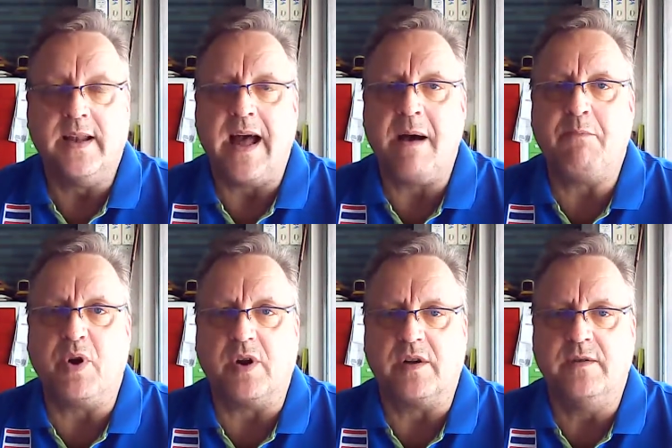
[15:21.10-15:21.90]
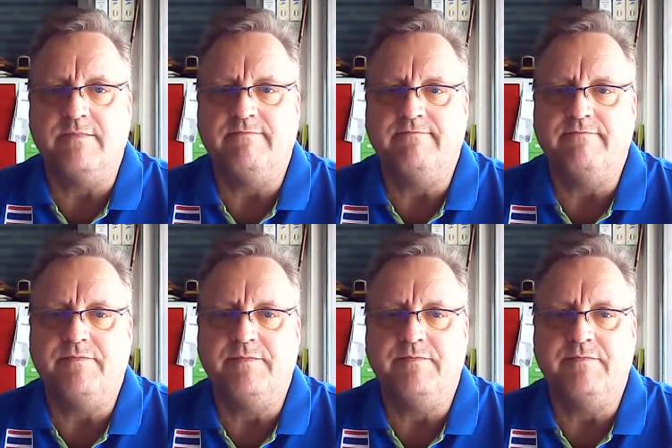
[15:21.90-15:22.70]
Hamburg
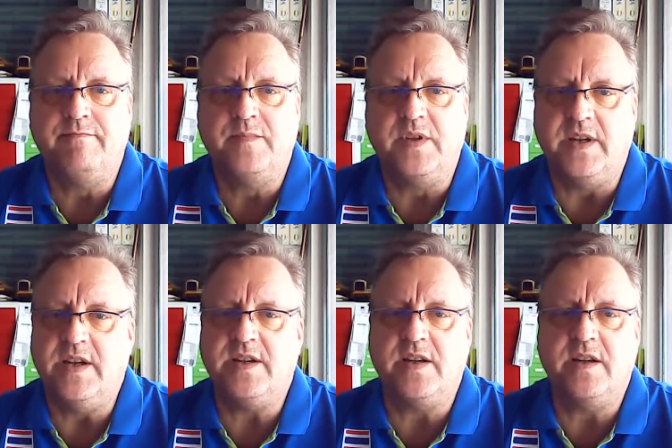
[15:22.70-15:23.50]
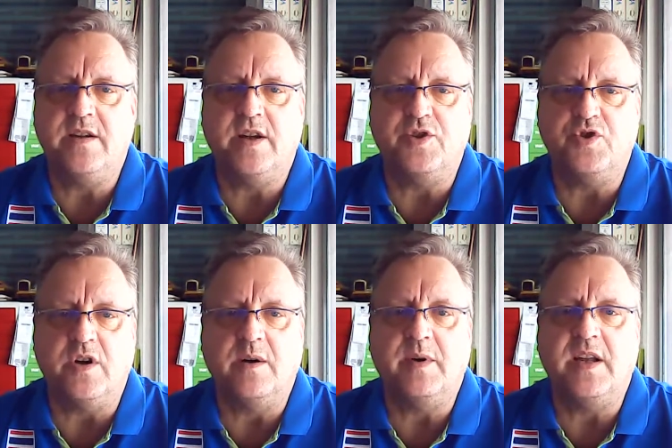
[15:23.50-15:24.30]
is in uh,
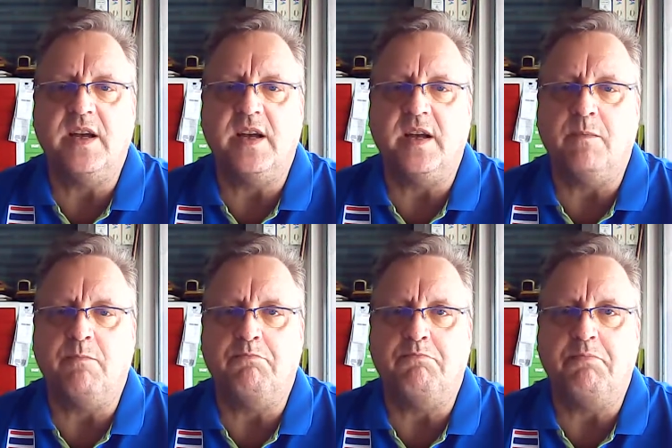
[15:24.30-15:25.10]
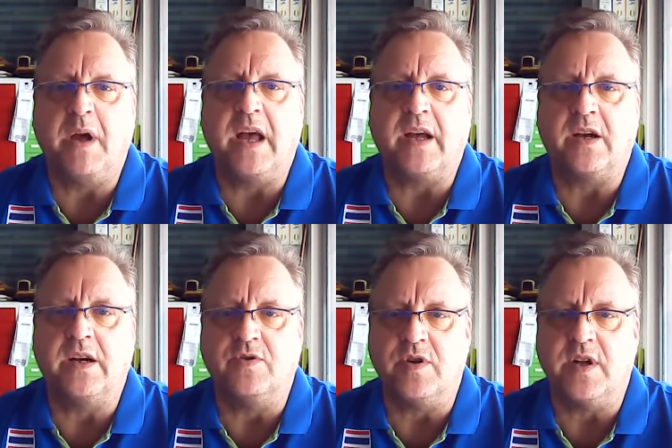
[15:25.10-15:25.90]
Germany, big
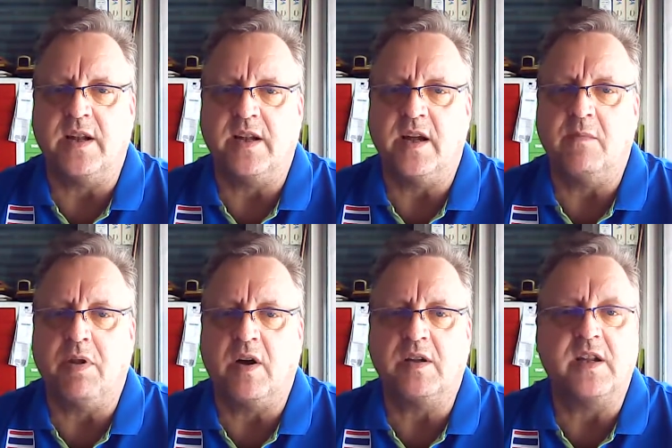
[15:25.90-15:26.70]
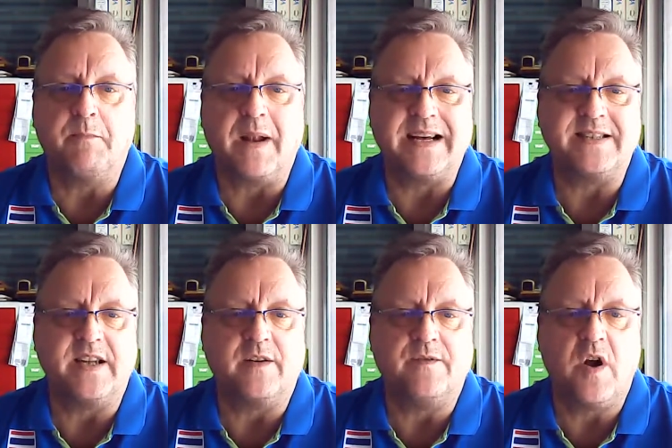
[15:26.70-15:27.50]
country, and they block the
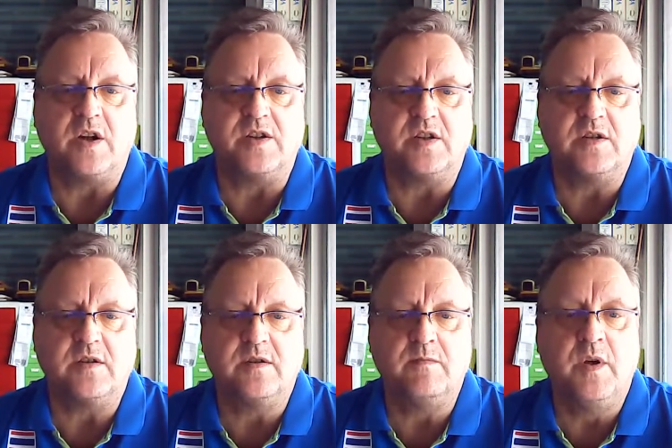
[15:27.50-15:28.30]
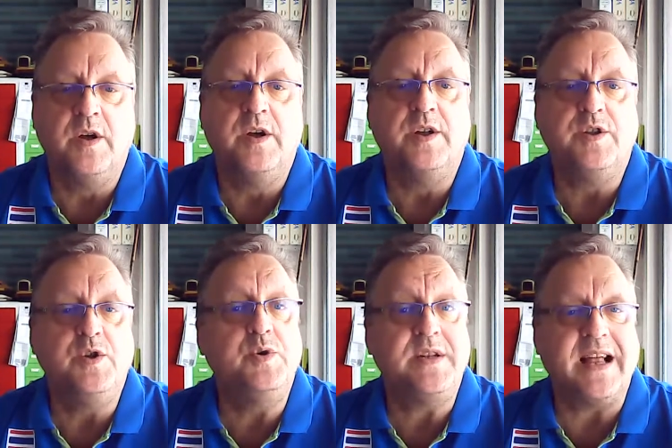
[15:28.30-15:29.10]
plastic. France,
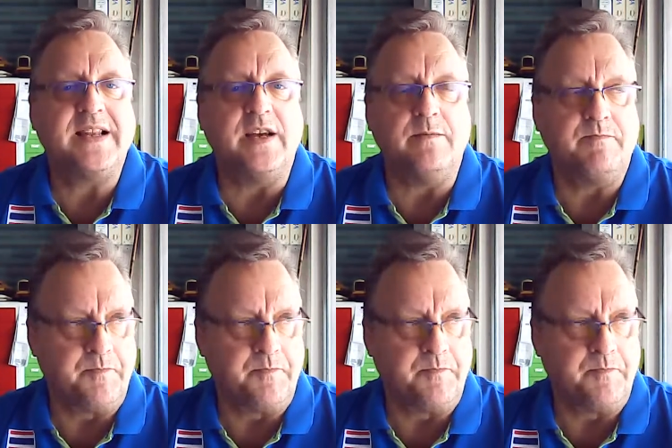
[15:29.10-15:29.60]
New Delhi.